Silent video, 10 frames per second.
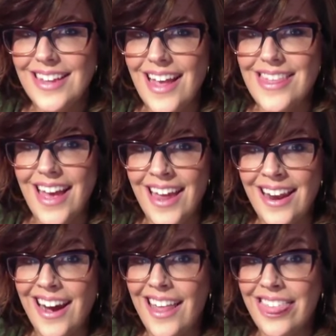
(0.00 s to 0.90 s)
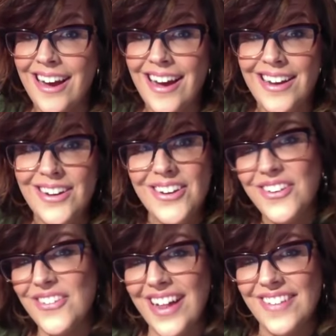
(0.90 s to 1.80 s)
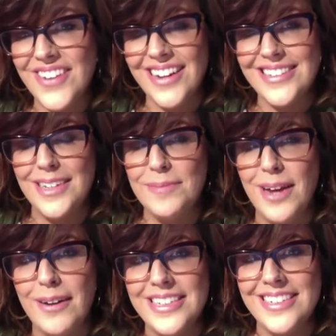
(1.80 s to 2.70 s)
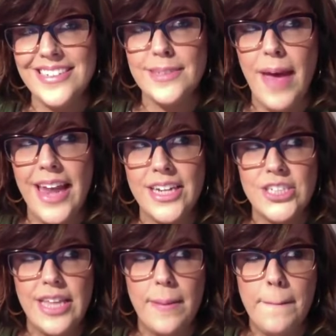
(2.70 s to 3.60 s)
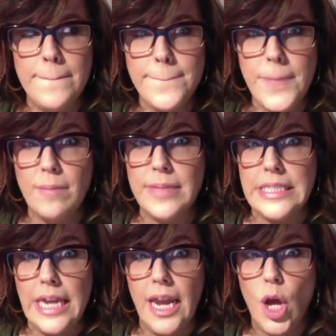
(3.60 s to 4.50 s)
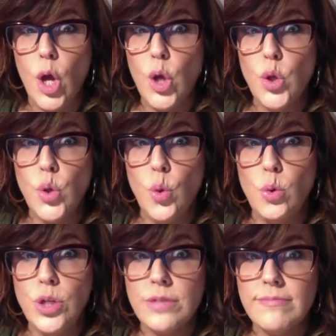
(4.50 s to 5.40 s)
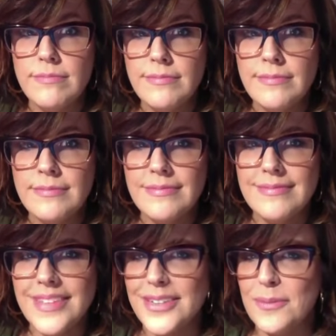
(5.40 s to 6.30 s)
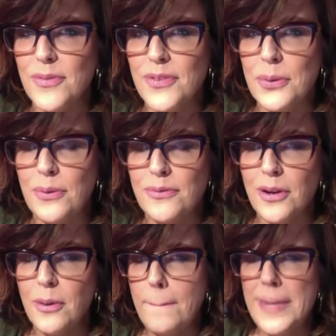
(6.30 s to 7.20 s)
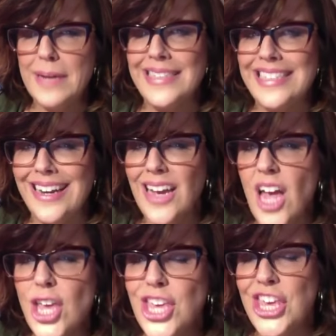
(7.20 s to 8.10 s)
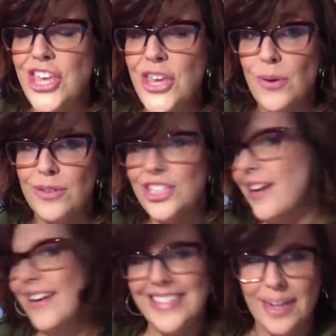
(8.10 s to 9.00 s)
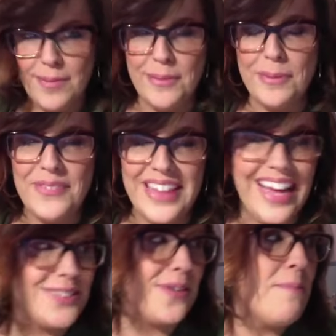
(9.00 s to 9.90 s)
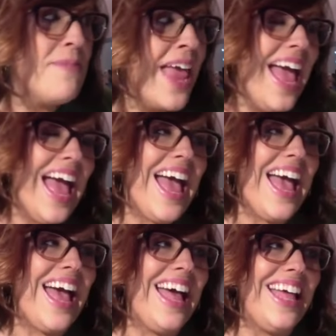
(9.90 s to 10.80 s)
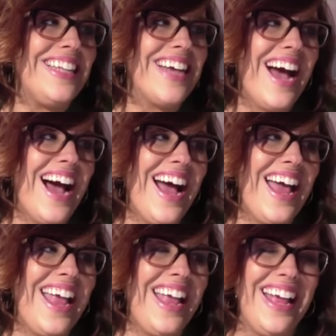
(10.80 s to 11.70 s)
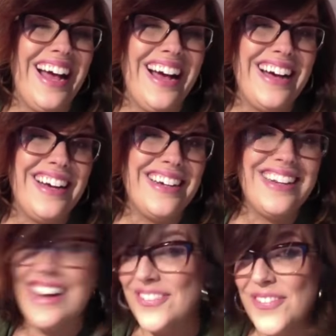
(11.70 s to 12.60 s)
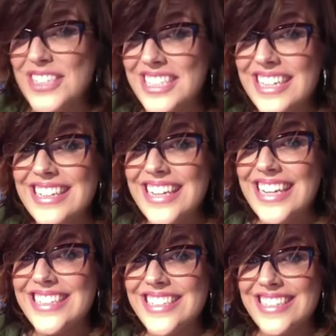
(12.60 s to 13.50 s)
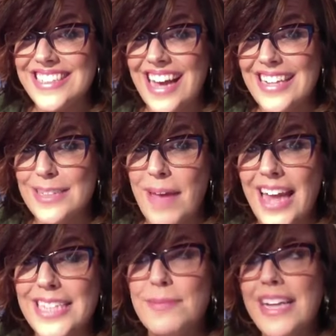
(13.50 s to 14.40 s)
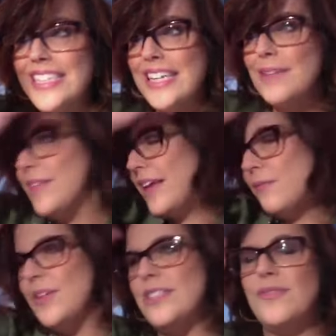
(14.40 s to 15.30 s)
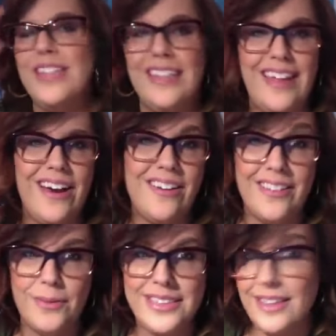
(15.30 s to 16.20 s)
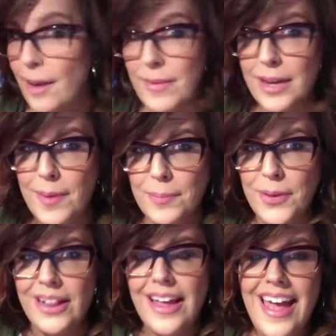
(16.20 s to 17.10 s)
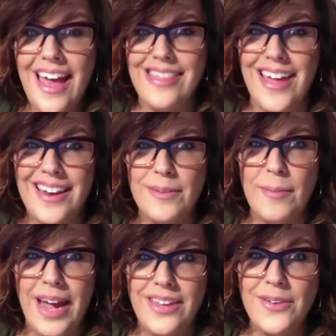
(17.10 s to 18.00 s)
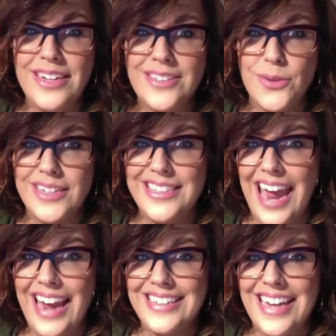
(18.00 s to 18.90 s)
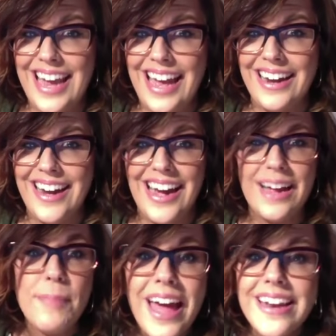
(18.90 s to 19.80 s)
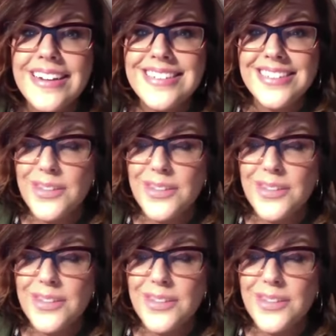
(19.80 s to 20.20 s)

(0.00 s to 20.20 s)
And then I thought, oh, well, I've got a team now. I should just manage them. Big mistake. Huge. There's a movie quote for you. Big mistake. Huge. Tell me what movie that's from. And I unfortunately just decided to manage my team that wasn't really there. There wasn't that many people. And then my unit sort of tanked and I panicked.